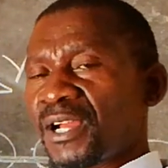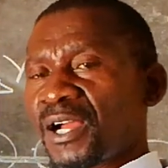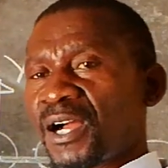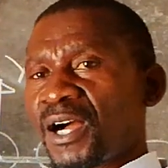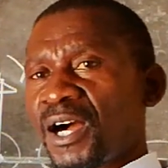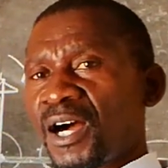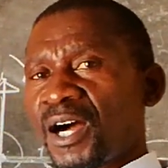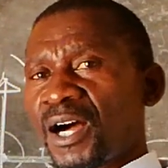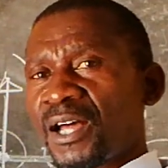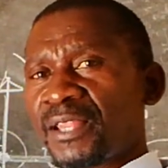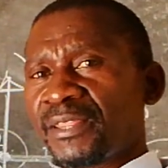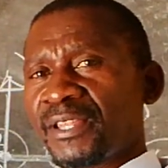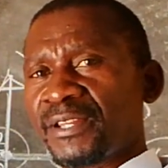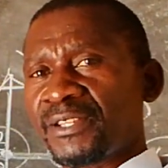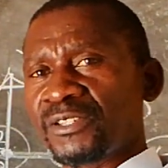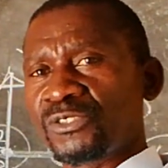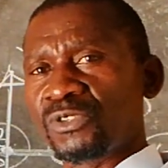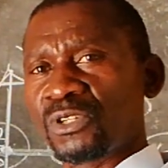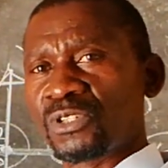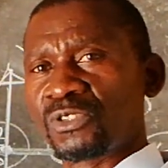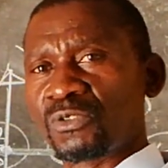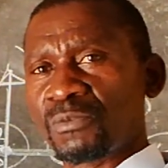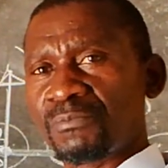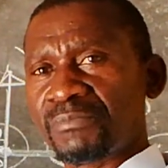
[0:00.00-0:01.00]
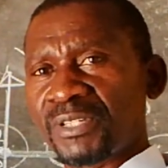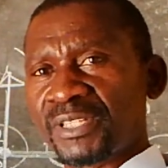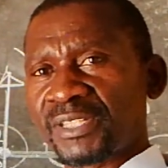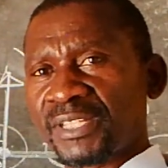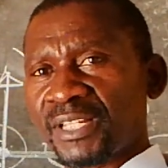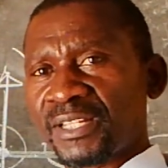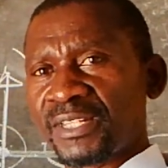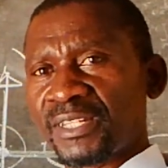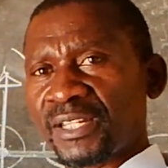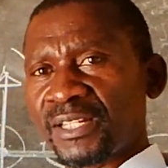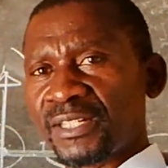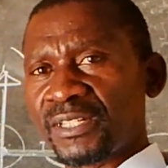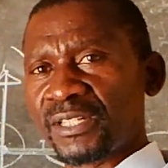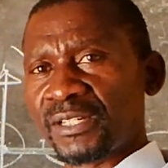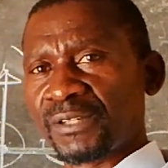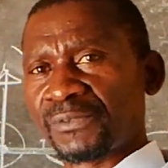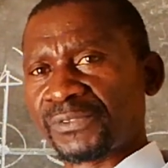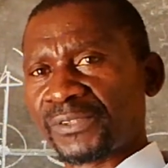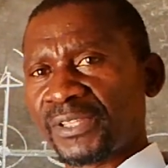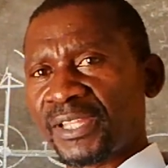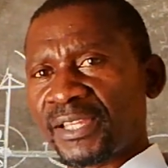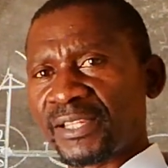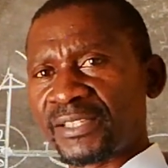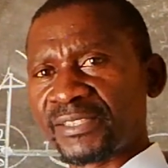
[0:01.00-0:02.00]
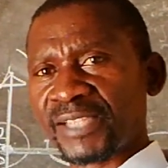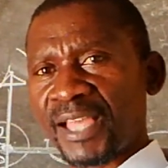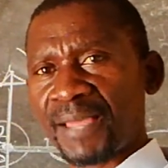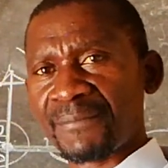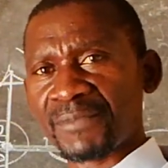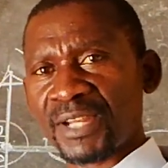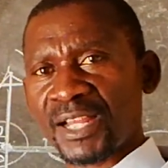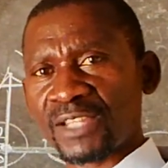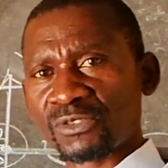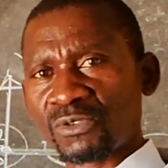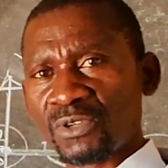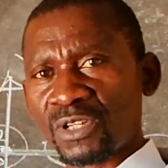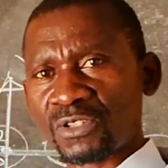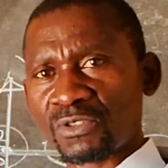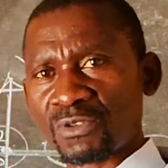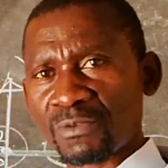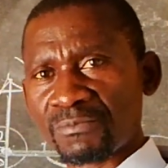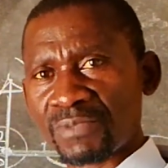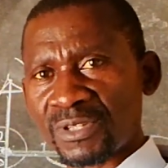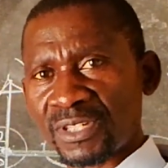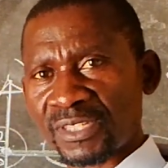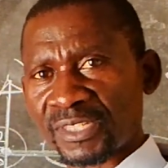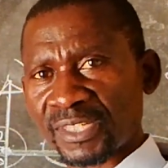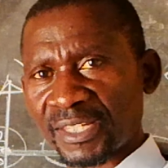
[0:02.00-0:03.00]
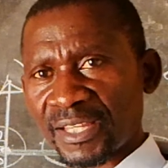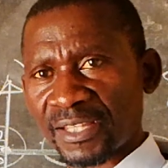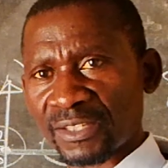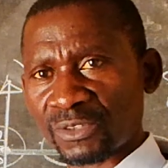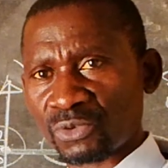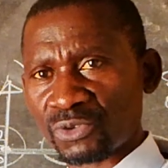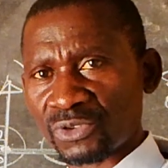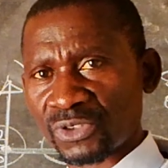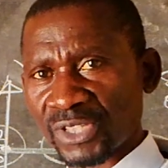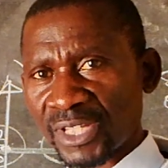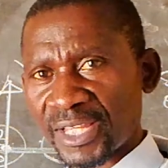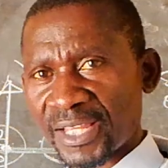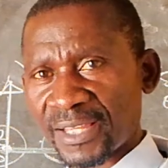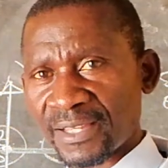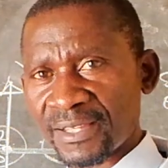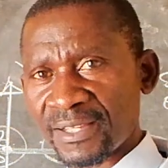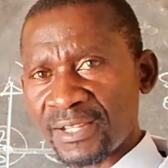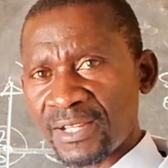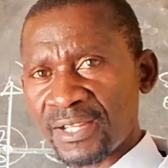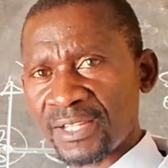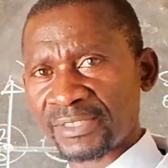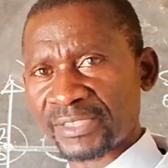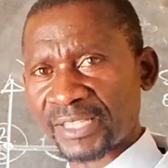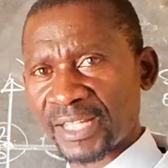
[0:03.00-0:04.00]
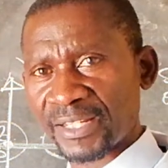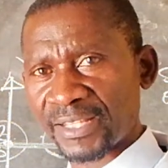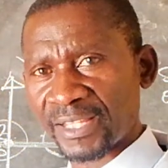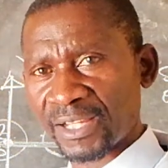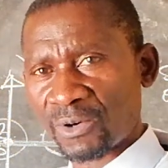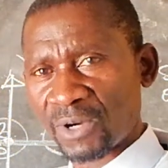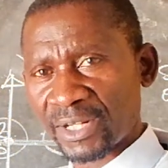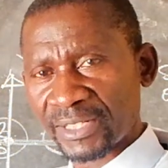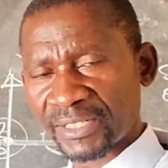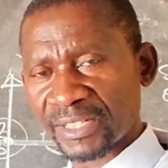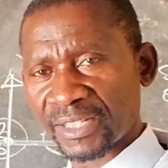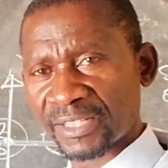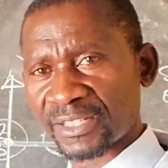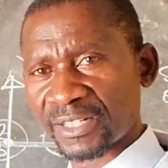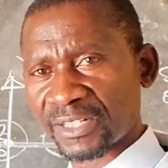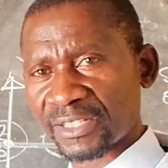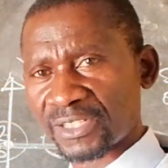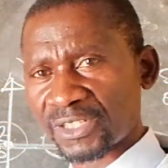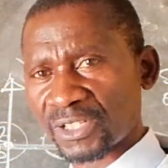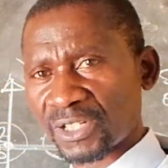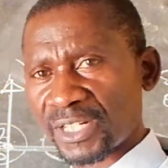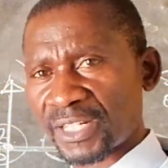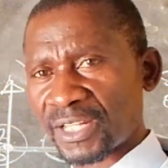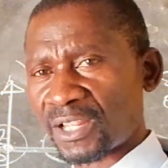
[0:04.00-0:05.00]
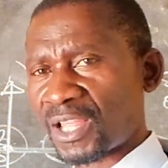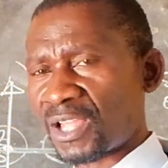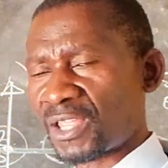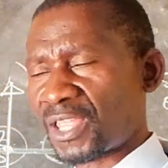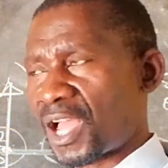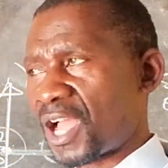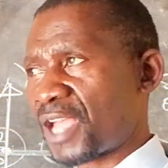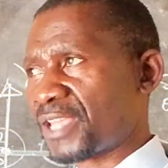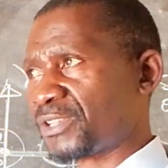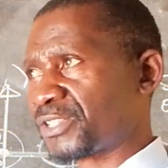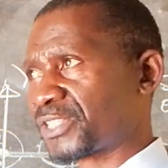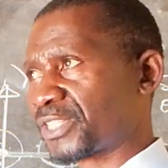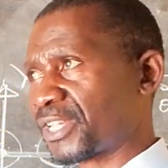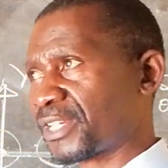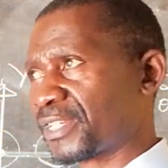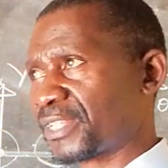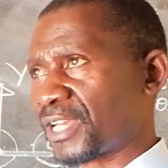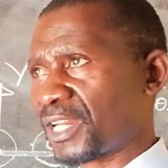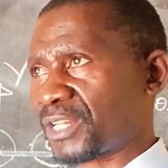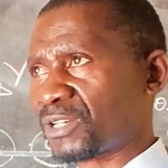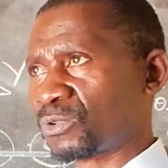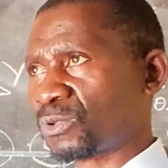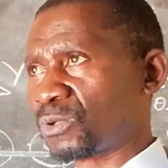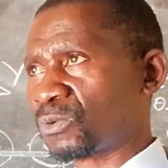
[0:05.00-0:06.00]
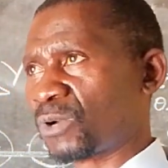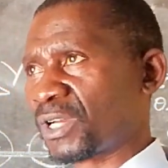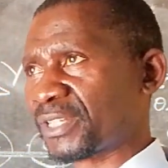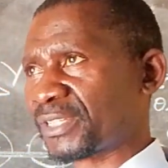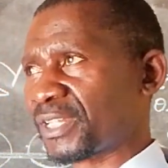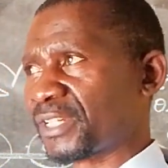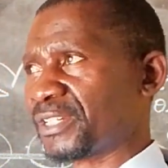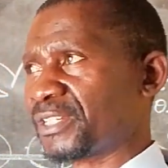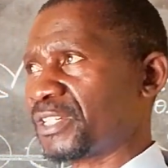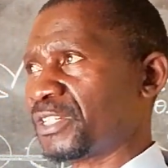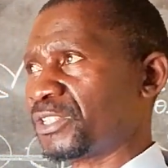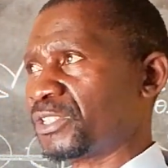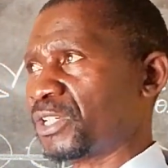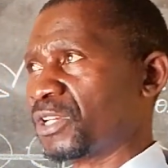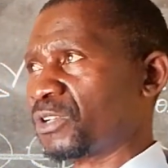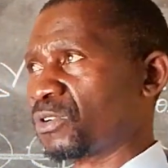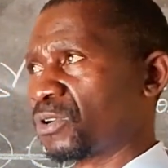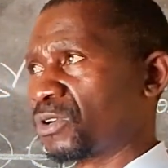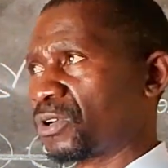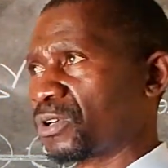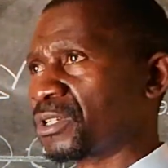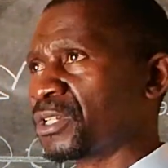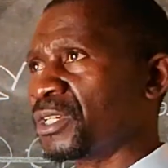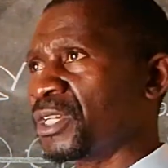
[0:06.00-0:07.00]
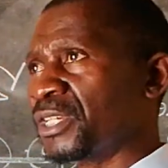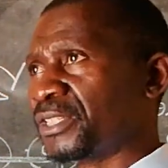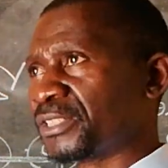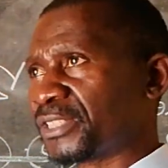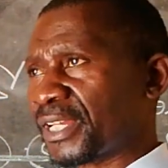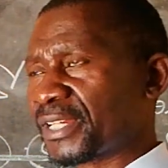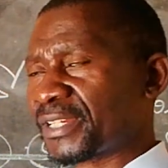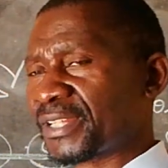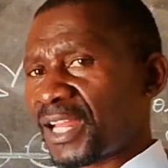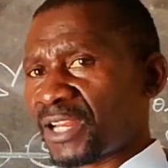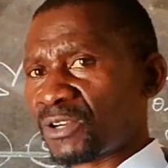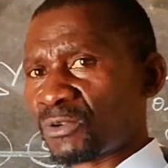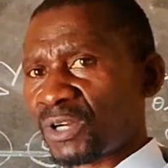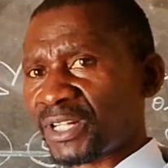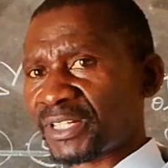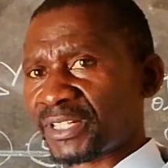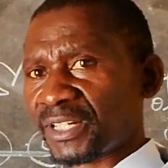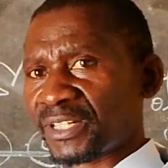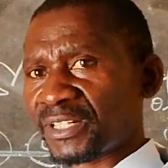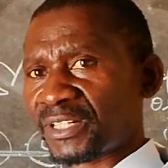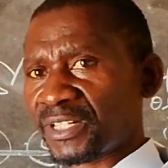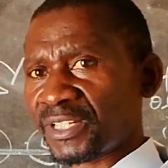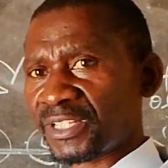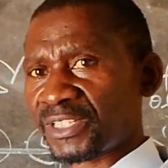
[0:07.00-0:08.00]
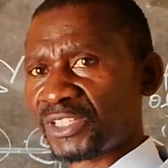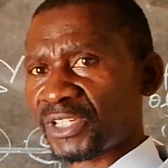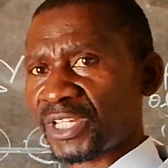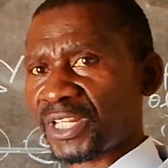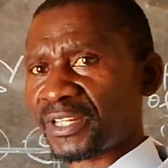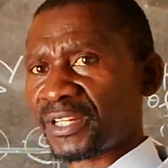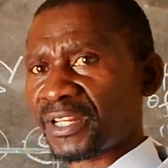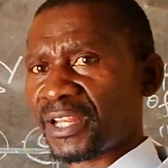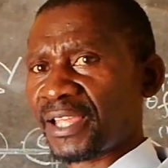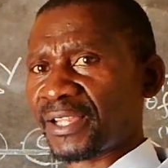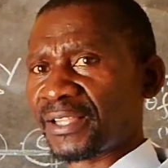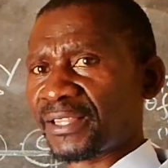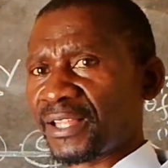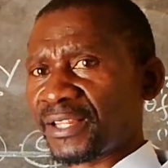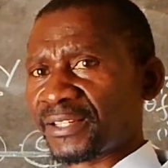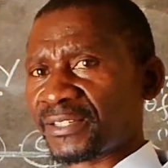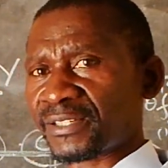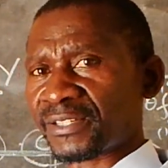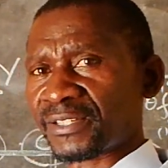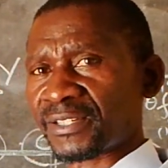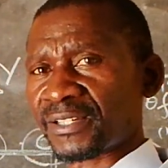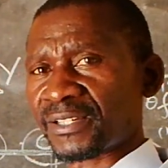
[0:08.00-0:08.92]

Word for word: uh, the region to be shaded. If the examiner is going to be say, to say, shade the wanted region, I shade the unwanted region, or shade the unwanted region, like that.